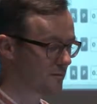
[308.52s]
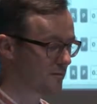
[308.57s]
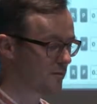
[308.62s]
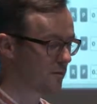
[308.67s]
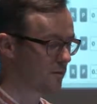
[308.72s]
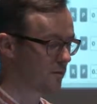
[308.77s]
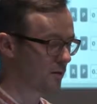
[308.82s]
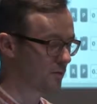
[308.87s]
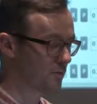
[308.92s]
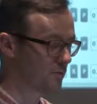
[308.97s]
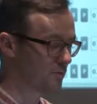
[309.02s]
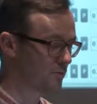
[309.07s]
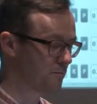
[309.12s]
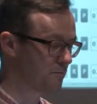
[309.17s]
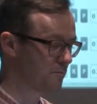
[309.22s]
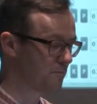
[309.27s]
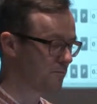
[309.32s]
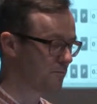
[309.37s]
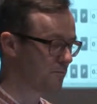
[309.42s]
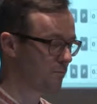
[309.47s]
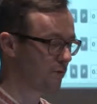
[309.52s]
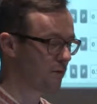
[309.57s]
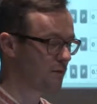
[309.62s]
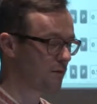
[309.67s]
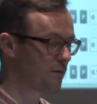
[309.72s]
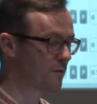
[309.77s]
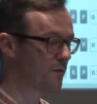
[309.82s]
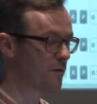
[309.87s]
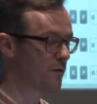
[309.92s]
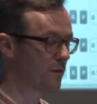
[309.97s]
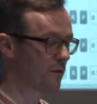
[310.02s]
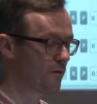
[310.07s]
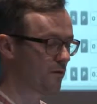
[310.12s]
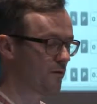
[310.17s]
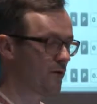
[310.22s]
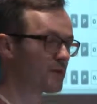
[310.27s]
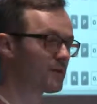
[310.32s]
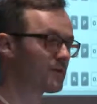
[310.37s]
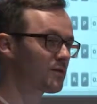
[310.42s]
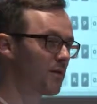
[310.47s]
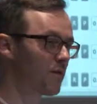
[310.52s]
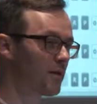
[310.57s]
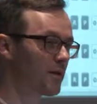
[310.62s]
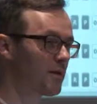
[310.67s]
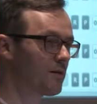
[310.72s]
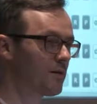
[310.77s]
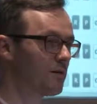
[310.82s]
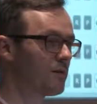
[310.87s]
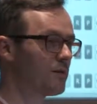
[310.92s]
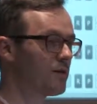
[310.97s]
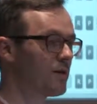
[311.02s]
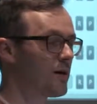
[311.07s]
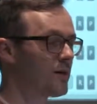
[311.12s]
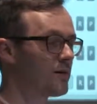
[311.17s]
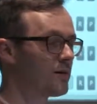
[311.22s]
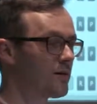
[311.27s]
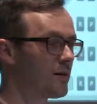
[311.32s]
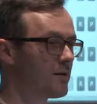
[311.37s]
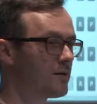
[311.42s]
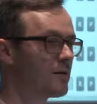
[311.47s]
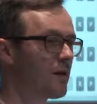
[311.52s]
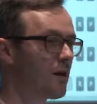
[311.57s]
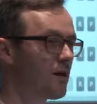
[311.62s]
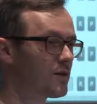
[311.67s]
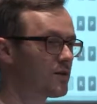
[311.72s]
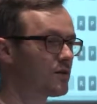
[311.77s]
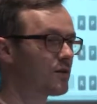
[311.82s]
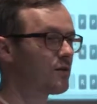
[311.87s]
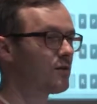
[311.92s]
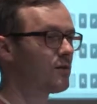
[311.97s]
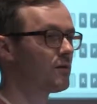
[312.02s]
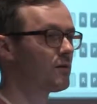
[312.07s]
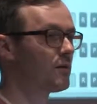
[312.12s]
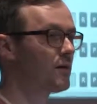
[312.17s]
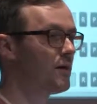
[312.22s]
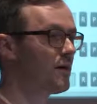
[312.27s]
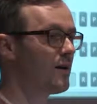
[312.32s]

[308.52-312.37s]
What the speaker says: from a point of view of historical and cultural